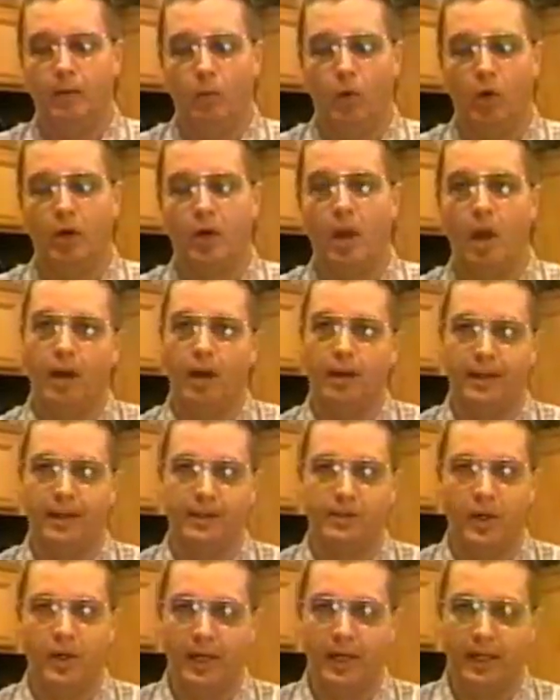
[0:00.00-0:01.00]
work on it
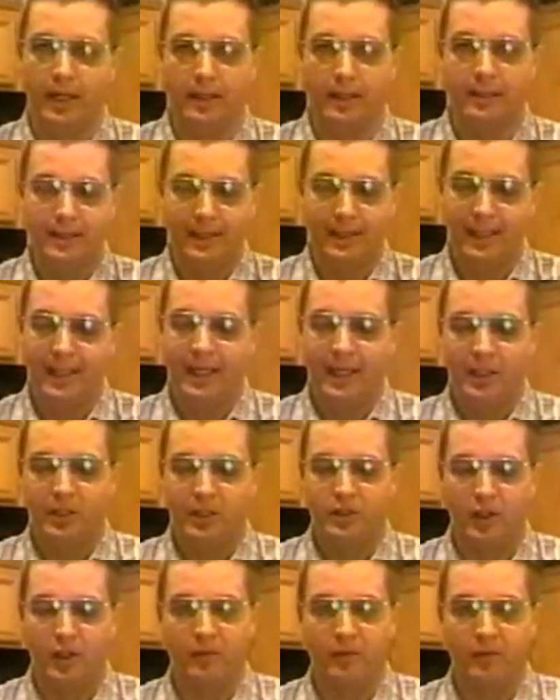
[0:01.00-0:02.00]
than try to
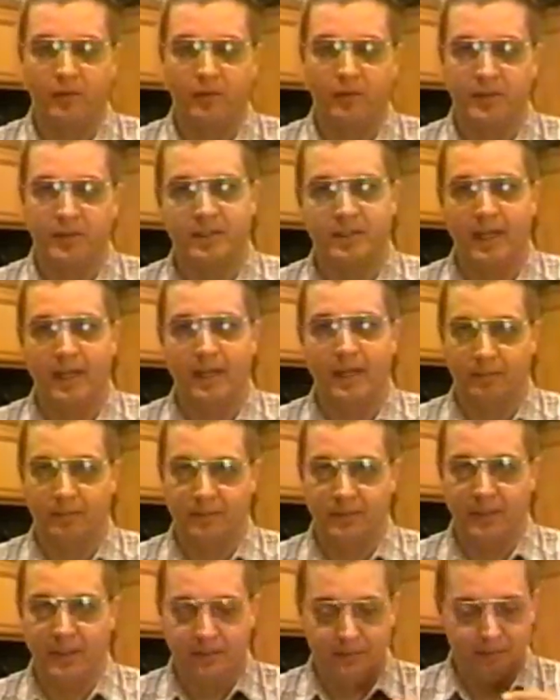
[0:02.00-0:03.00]
service this
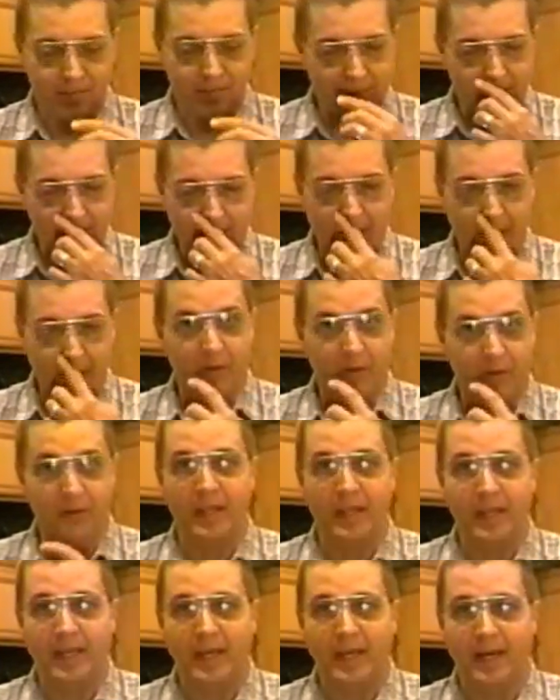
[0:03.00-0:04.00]
thing, you know, under
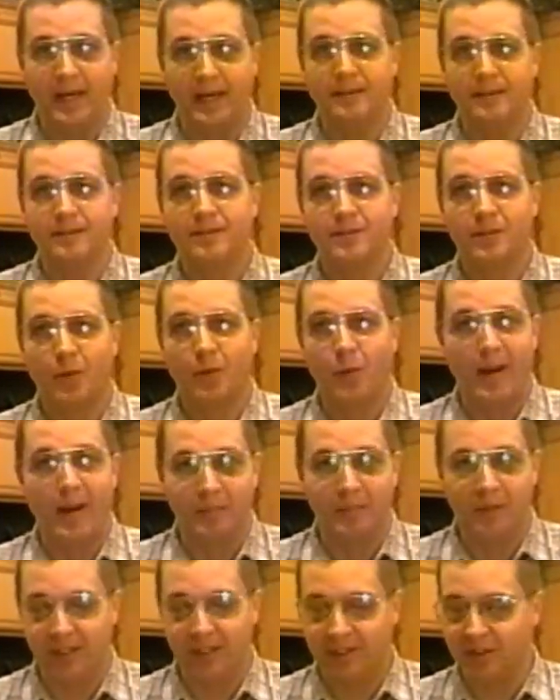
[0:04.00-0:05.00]
the
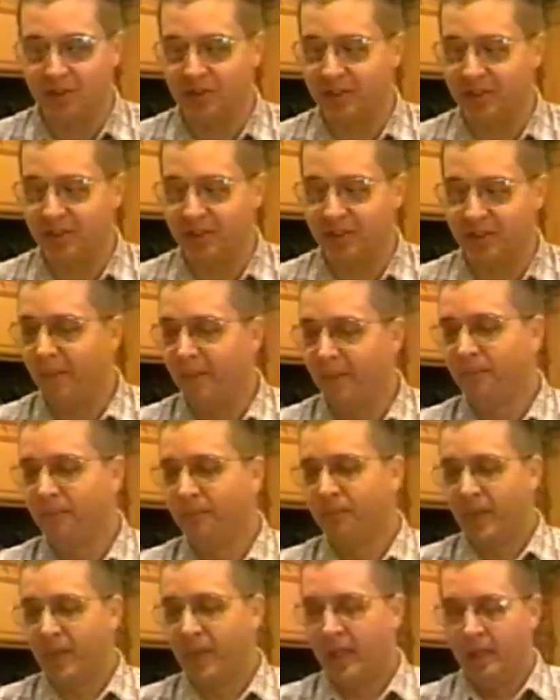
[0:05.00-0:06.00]
cramped kitchen sink.
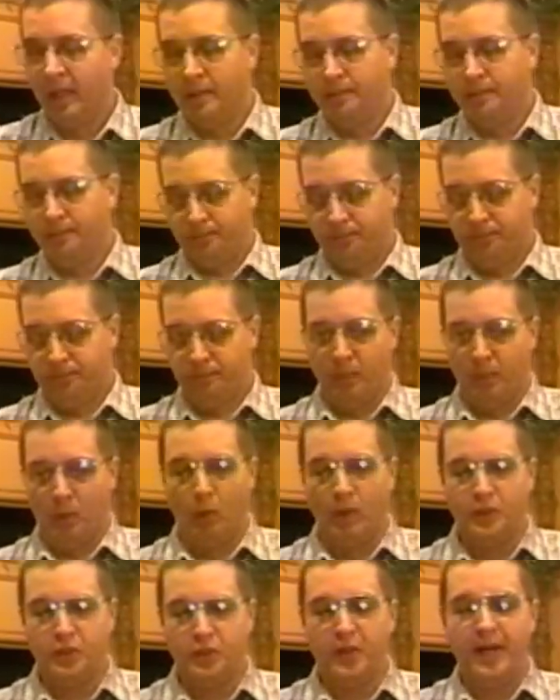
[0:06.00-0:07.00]
But
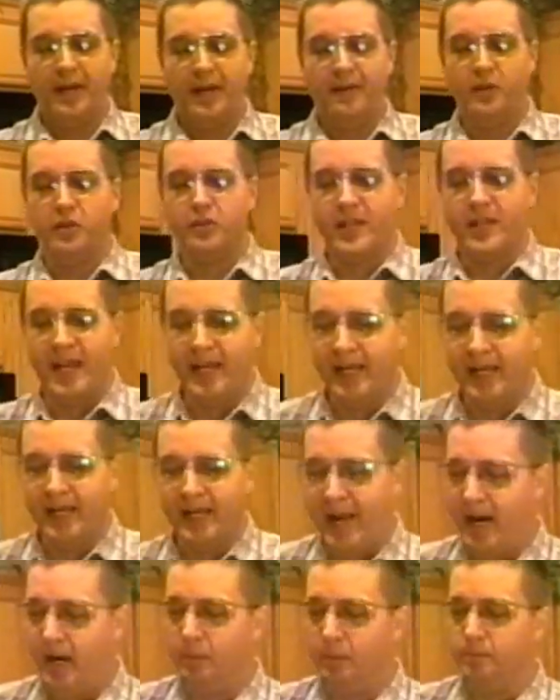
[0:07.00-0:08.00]
once you have your tank
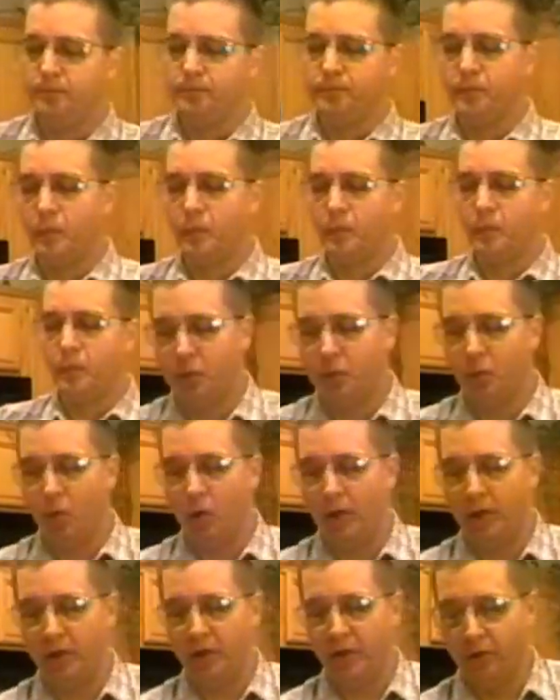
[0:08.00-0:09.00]
out, what you
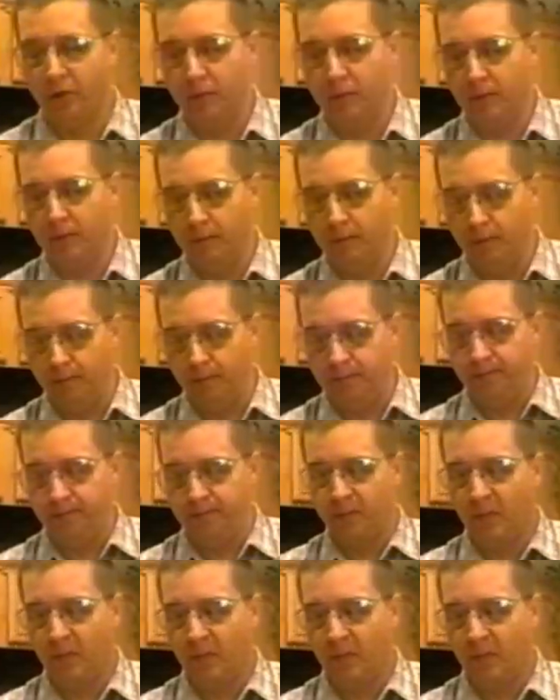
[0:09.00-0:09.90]
want to do